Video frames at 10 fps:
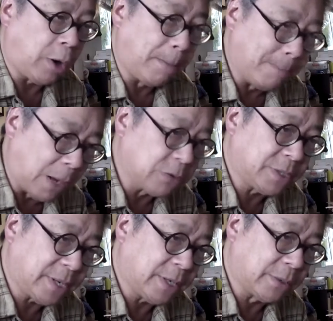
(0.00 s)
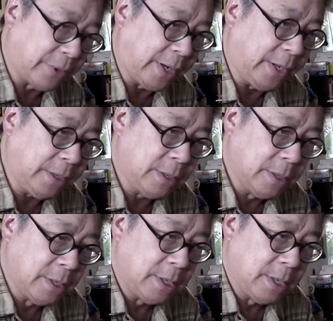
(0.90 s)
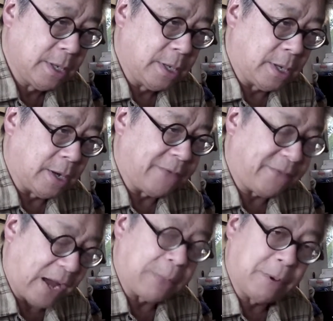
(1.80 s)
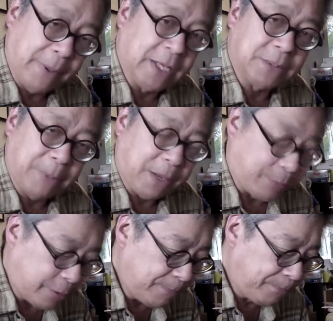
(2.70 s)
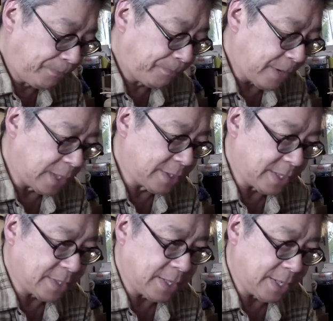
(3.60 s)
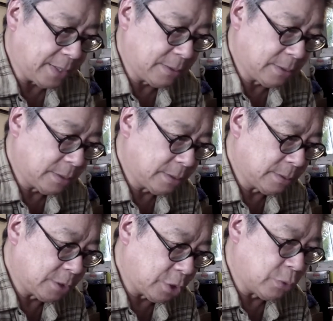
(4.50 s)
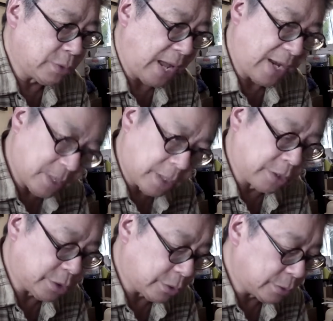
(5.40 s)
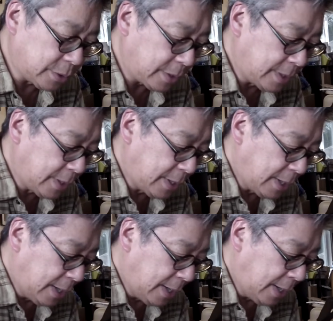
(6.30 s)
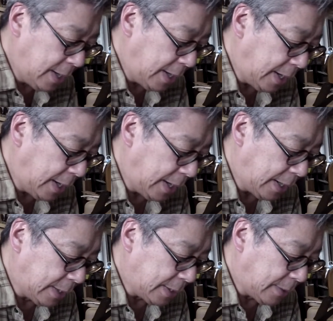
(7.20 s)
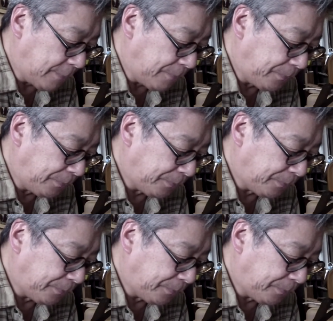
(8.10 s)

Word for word: are multi-grade uh, fiber-based paper. I tested it toned and untoned. And um,